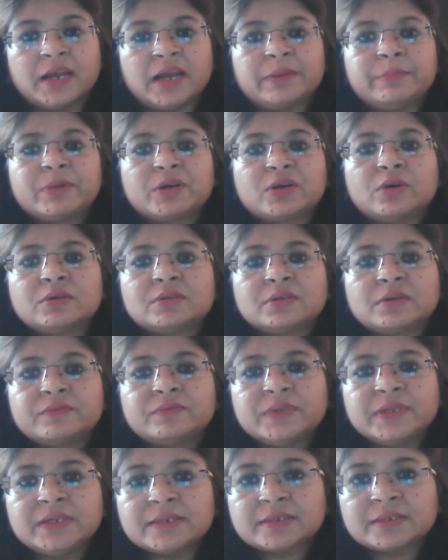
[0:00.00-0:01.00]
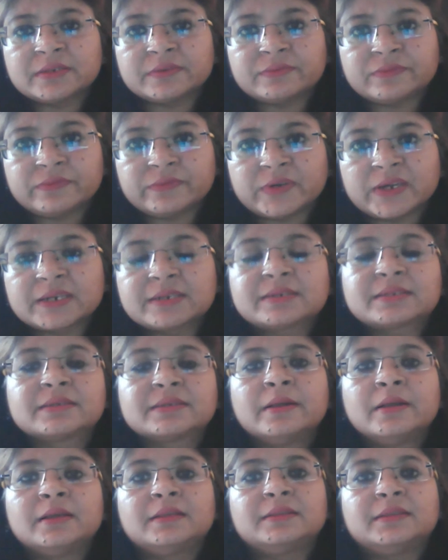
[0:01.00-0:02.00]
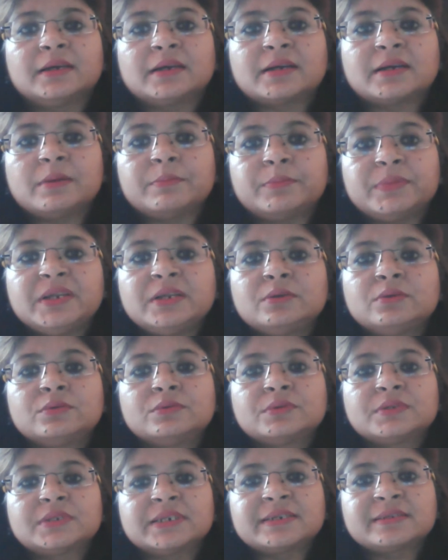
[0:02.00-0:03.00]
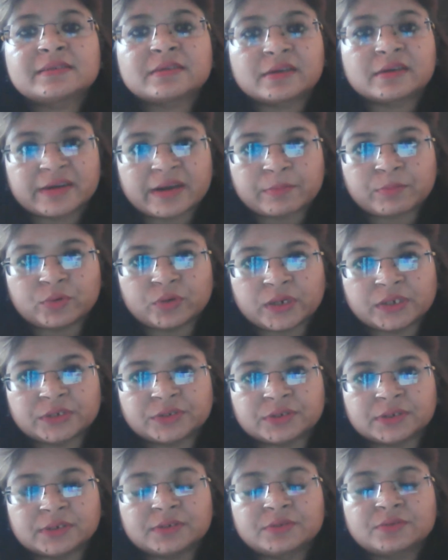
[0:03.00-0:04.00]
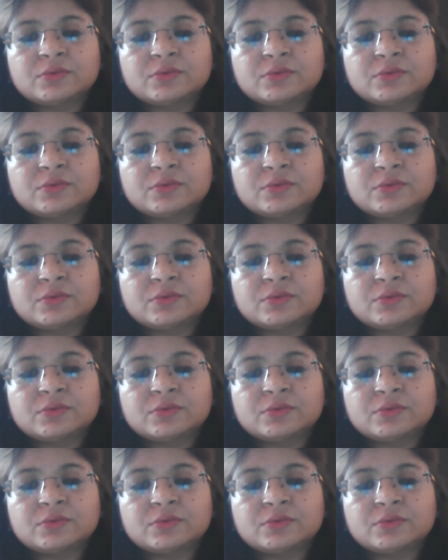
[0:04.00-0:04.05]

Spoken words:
and because of these defects, the company loses its reputation.